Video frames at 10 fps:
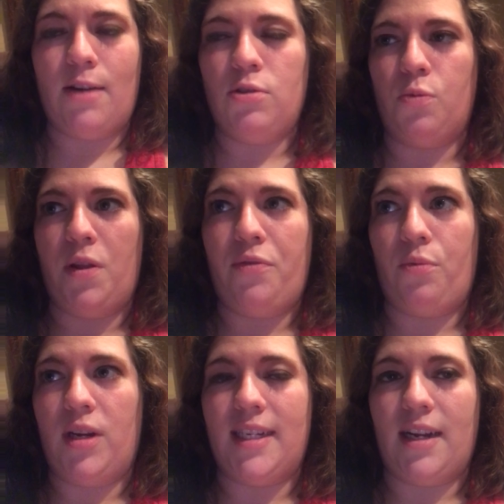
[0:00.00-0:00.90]
that was one
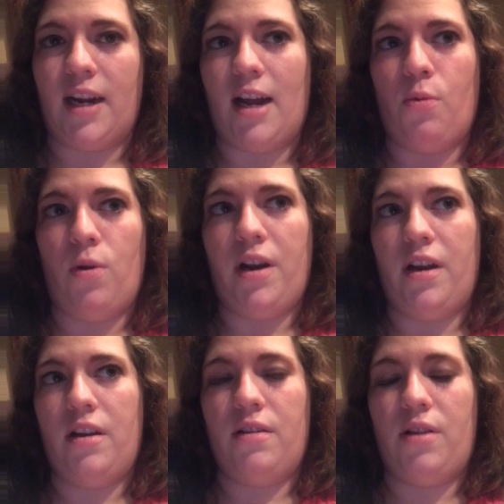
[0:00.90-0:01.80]
reason I kind of
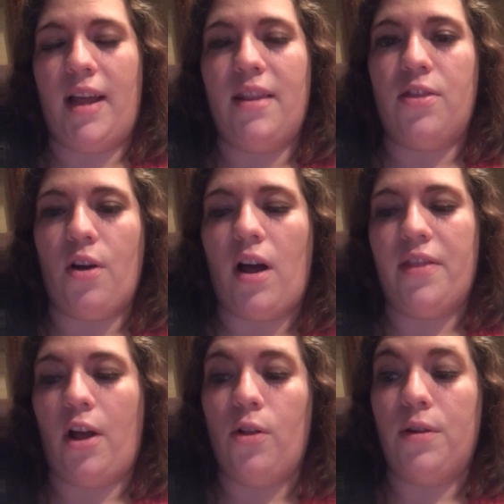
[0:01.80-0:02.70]

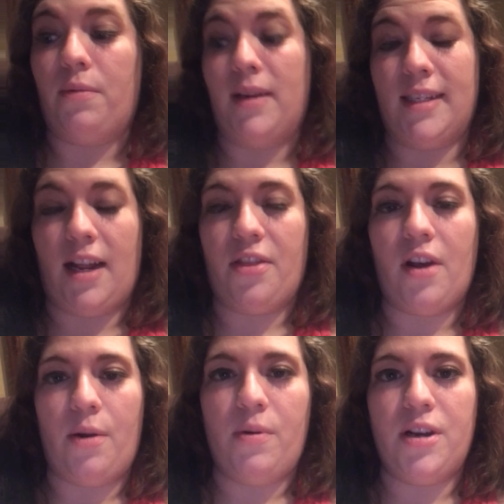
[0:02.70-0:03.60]
the only reason I
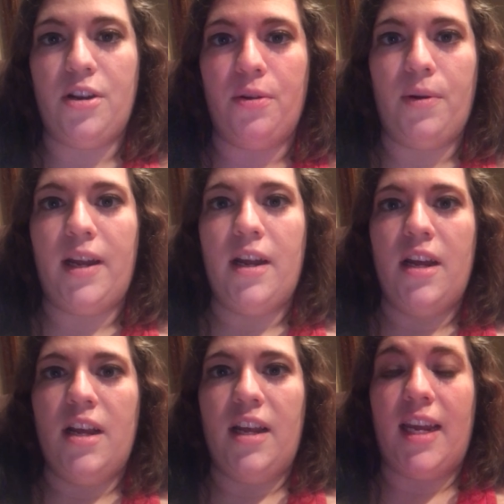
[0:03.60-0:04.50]
thought I wanted to do it
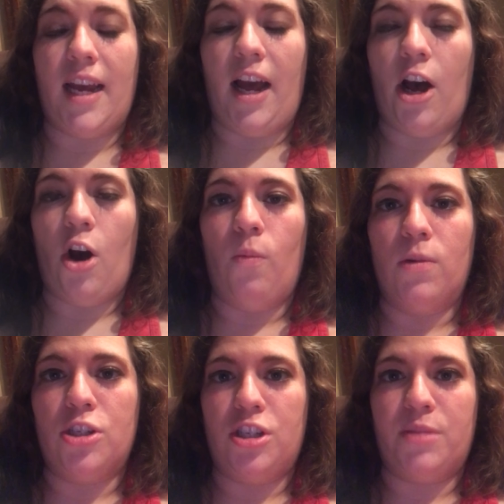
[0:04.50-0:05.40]
at home
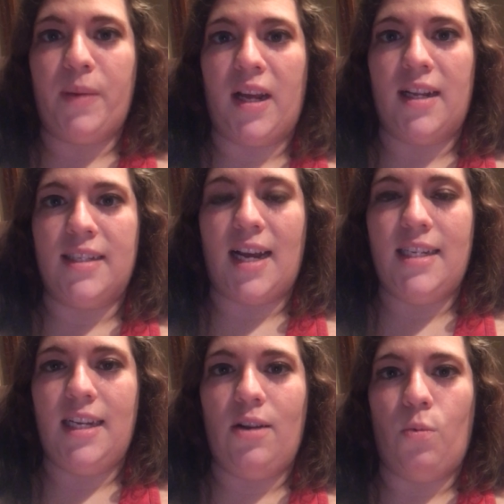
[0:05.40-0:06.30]
was just because I
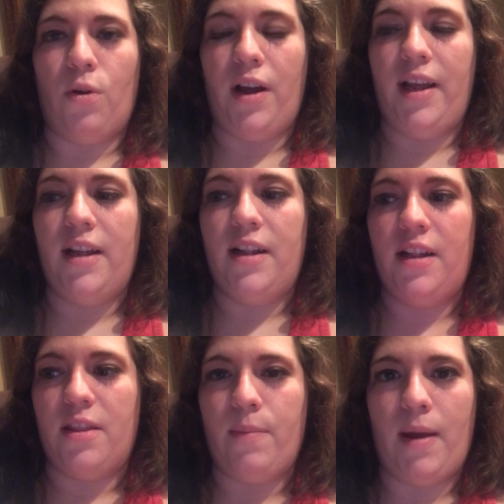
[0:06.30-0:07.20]
didn't want
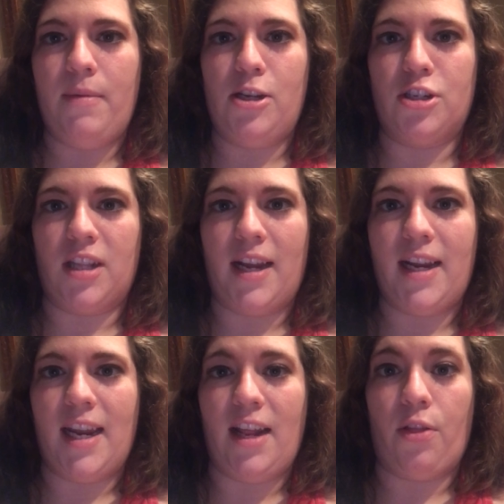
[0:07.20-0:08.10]
the baby just
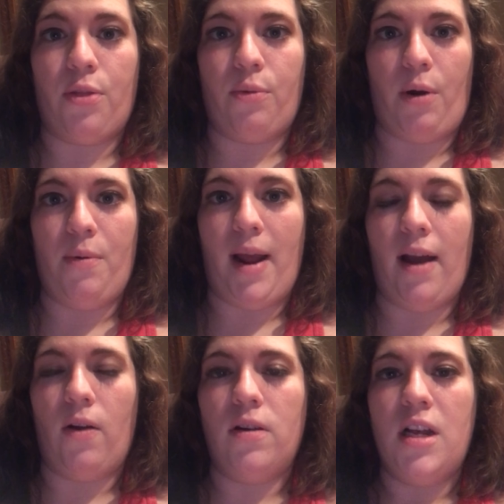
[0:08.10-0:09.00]
like getting thrown
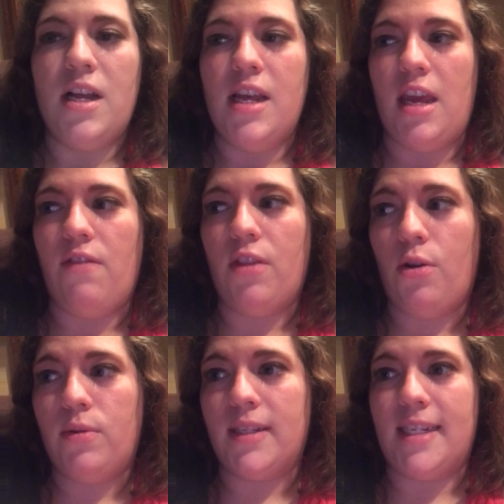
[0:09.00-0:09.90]
out. Even though
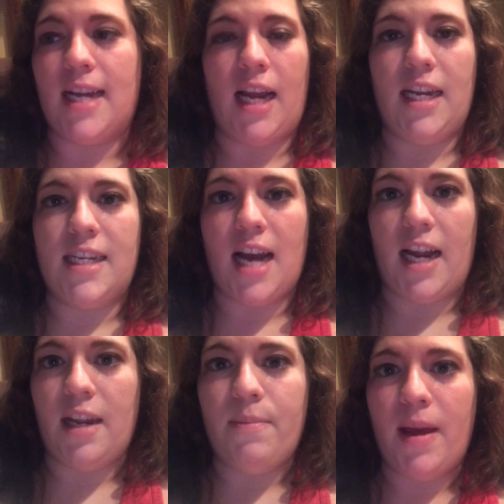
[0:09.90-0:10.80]
it was a tiny,
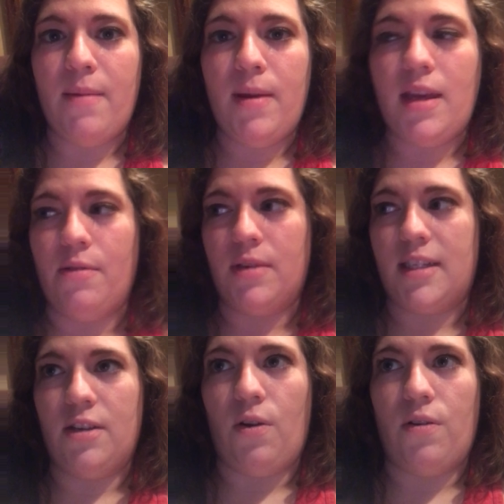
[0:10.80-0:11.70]
tiny baby, it's
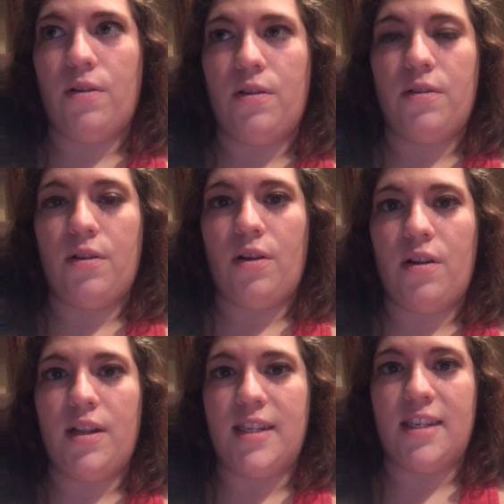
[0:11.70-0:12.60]
still
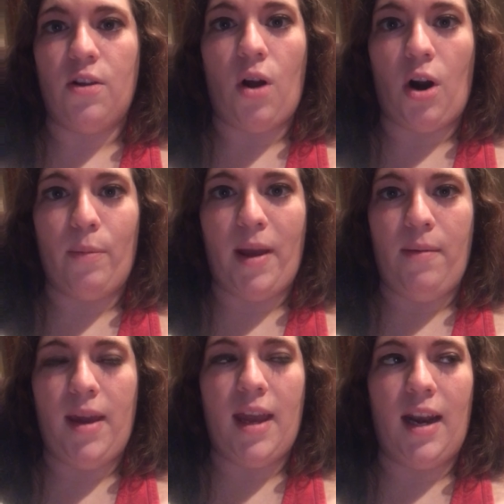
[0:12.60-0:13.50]
our
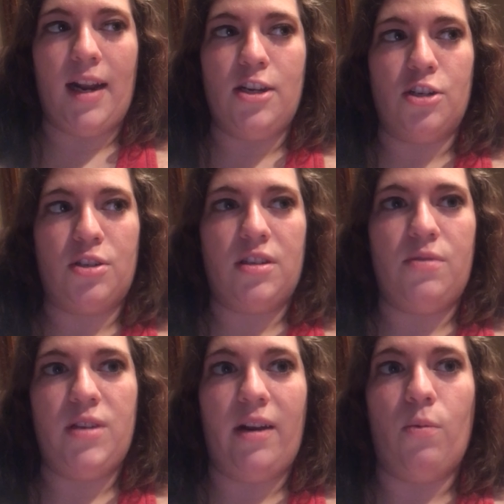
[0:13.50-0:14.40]
baby, and I
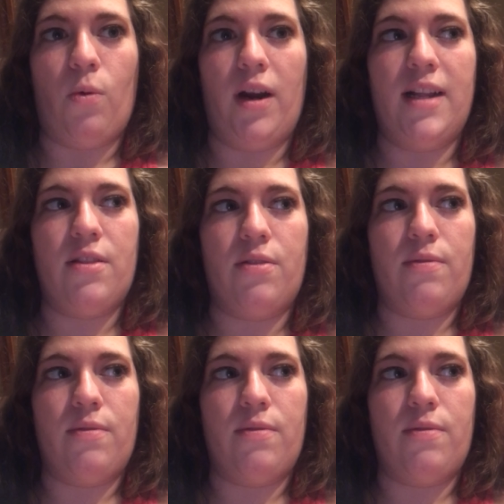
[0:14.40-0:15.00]
just didn't want it